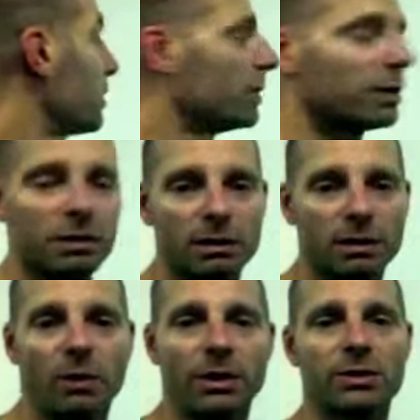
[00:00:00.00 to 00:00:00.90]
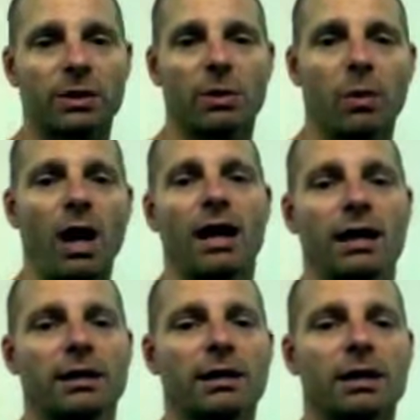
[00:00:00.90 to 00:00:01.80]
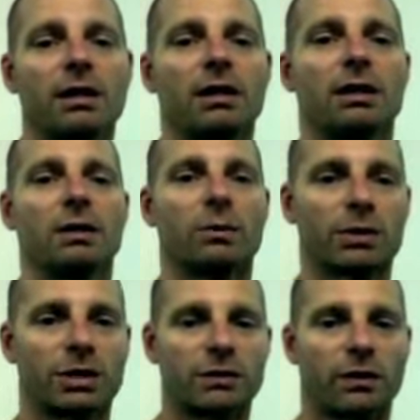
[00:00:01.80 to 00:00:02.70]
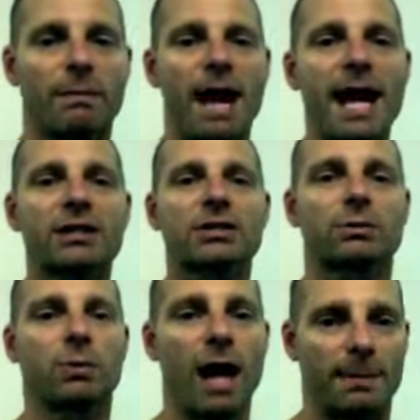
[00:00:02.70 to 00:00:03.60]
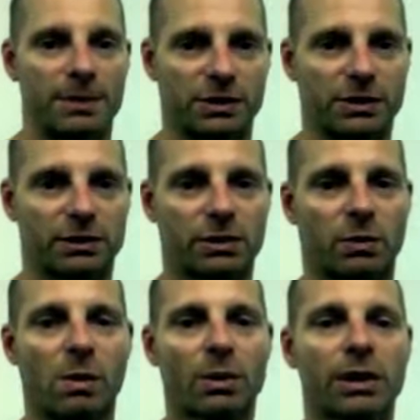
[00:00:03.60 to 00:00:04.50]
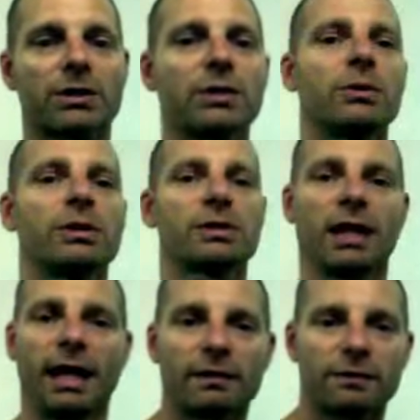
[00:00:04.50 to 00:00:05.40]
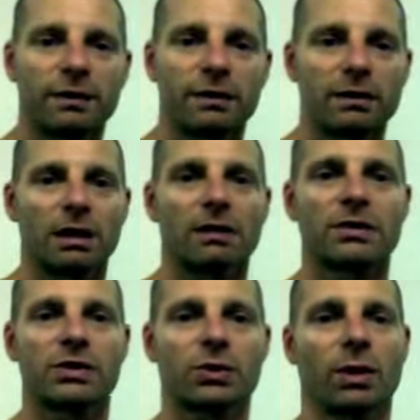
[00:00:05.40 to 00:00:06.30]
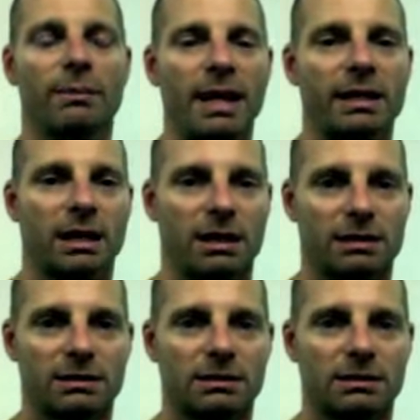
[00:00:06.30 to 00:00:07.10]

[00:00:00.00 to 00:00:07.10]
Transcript: that, we're going into our WOD, which is for max reps. So what we're going to do is a handful of short